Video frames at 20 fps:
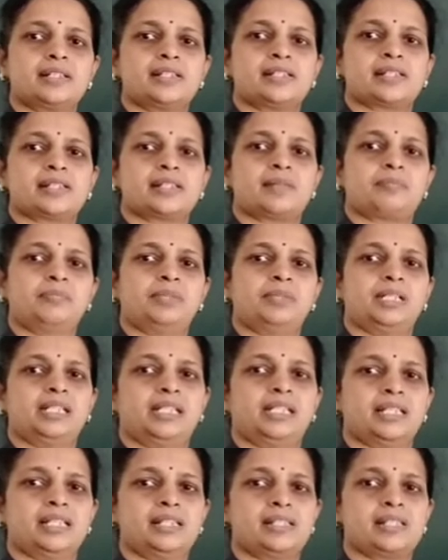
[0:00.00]
is a
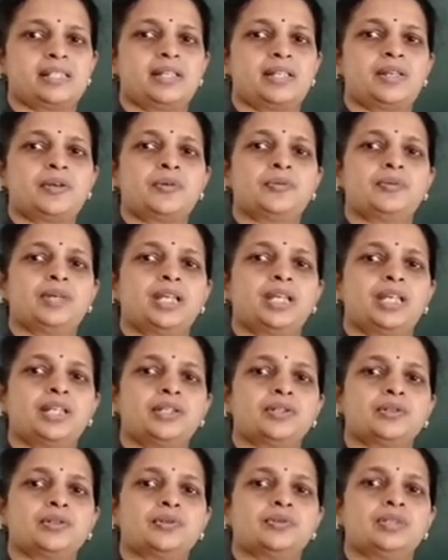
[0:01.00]
place
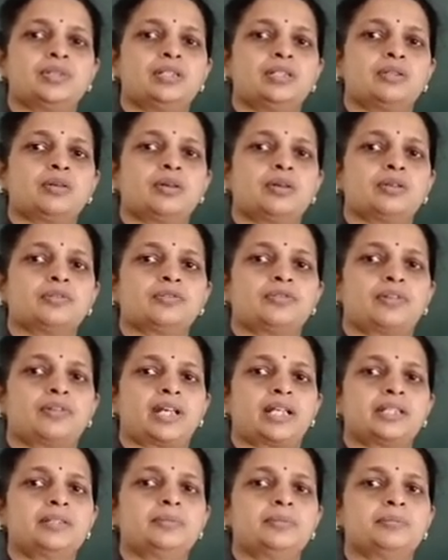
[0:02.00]
where you will not
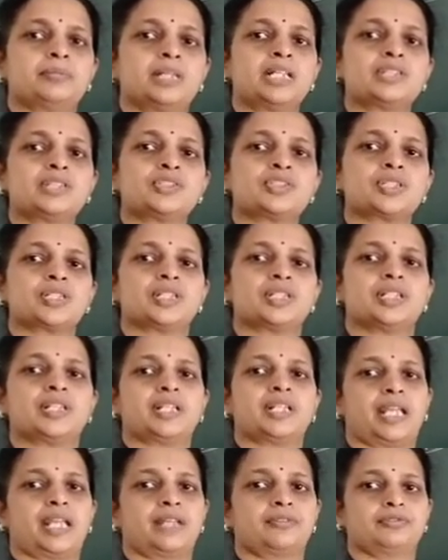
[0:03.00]
find much
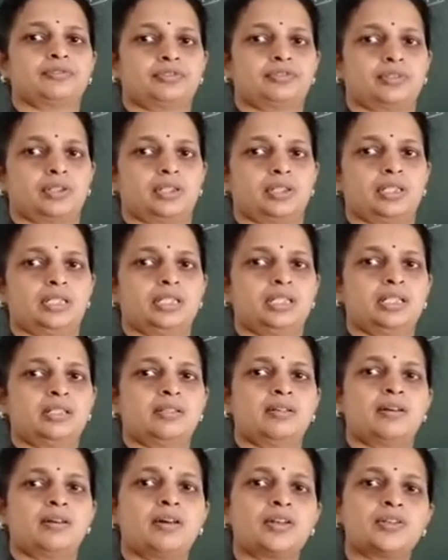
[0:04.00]
rainfall,
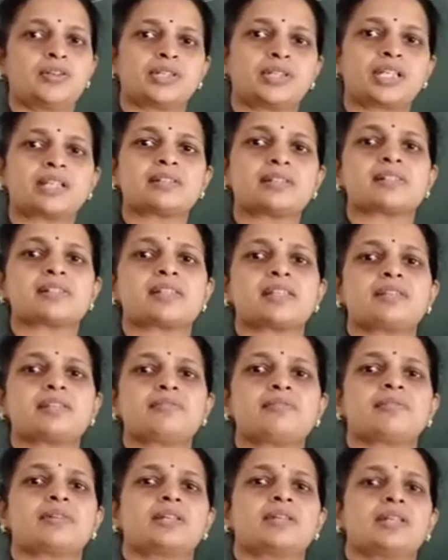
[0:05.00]
or you can say
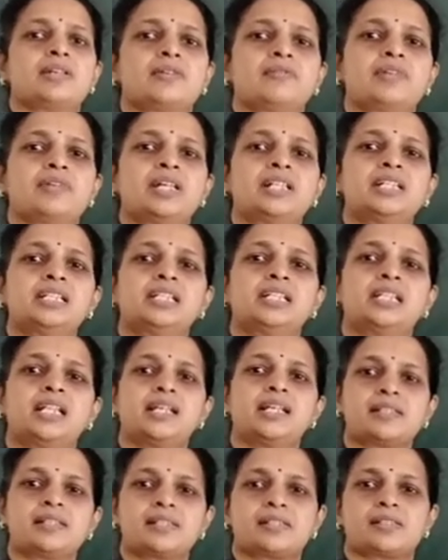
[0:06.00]
very
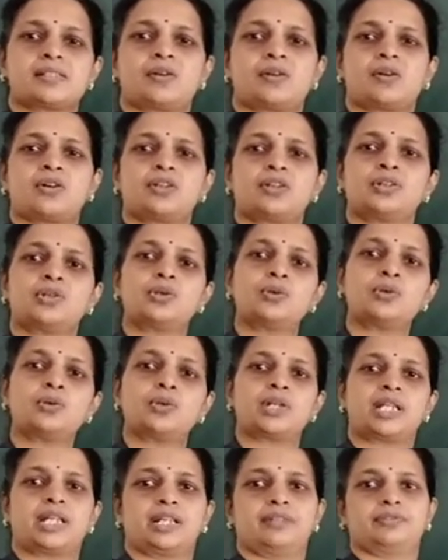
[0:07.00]
less or
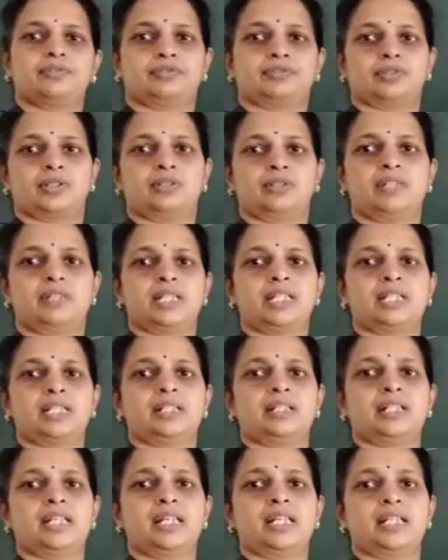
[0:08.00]
no rainfall. Very
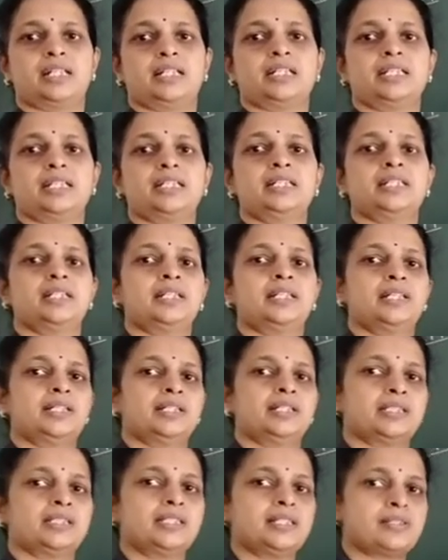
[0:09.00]
rarely
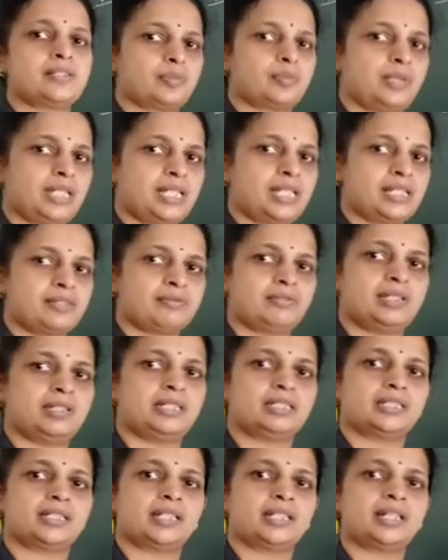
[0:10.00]
this place
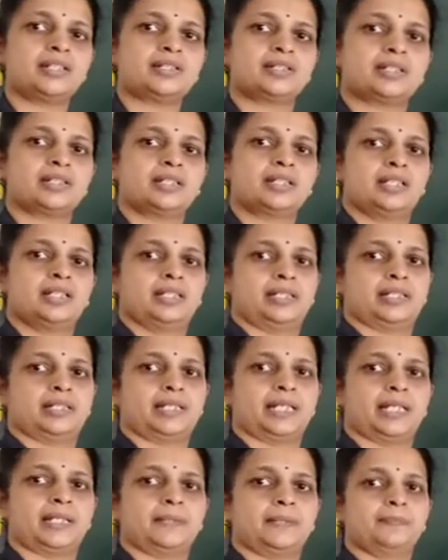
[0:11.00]
will get
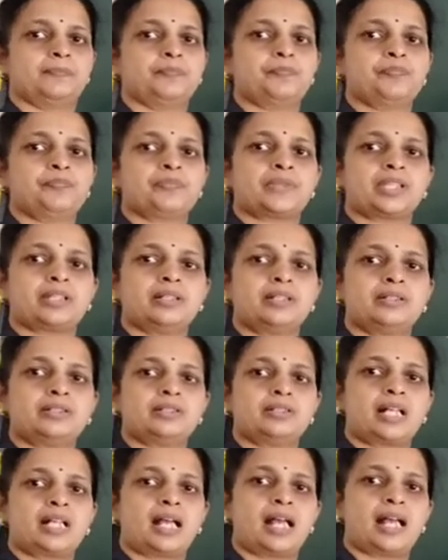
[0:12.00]
rain.
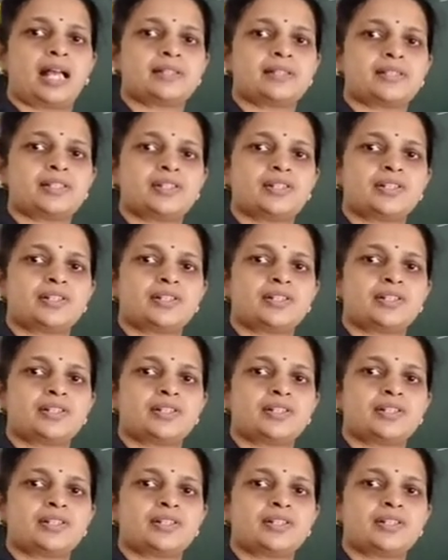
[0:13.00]
As a